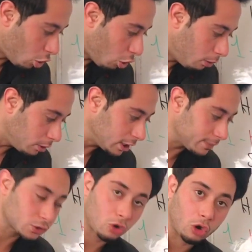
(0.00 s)

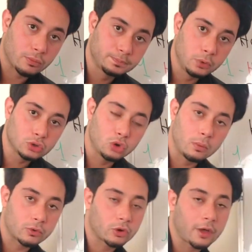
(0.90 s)
homonyms are both
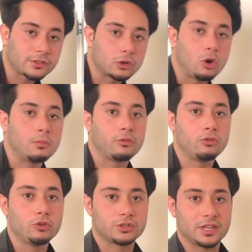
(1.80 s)
homographs and
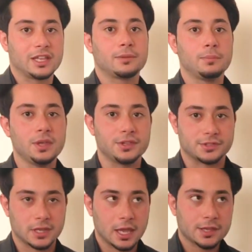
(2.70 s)
homophones. It means
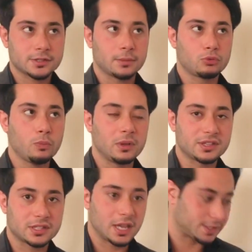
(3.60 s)
some people
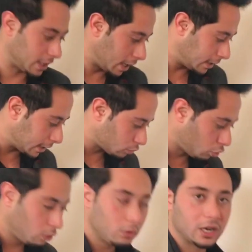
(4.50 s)
says that
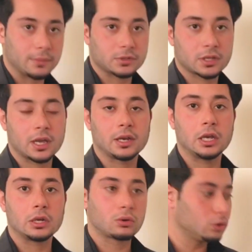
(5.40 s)
homonyms can
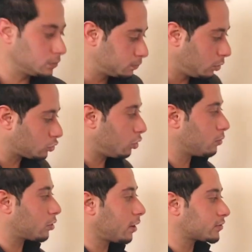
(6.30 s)
include both
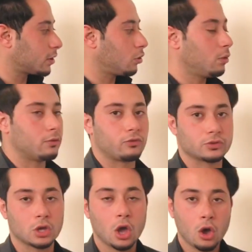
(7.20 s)
homographs and homophones.
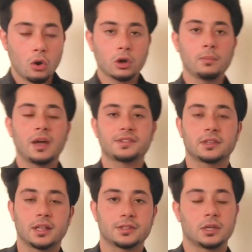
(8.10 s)
Okay, boys and
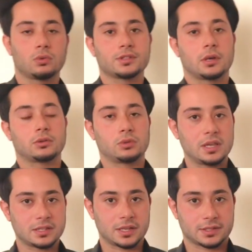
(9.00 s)
girls, it was our
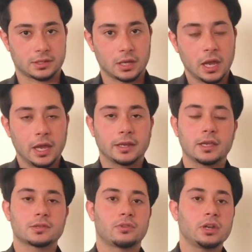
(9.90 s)
today's lesson. In
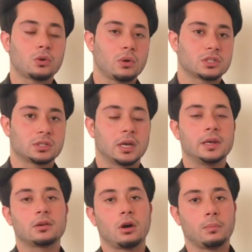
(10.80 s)
case of any question, any
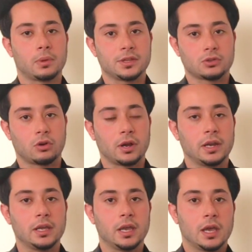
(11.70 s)
complaints, or
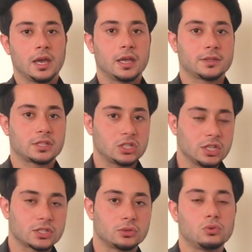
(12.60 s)
any uh,
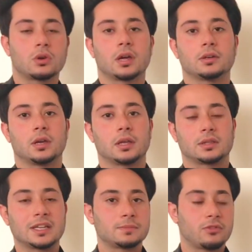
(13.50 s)
suggestion, you can uh,
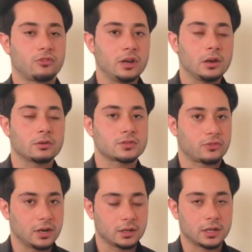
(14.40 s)
text me freely, not
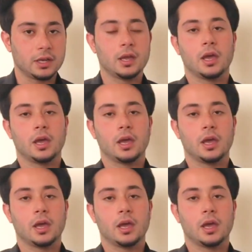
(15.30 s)
friendly.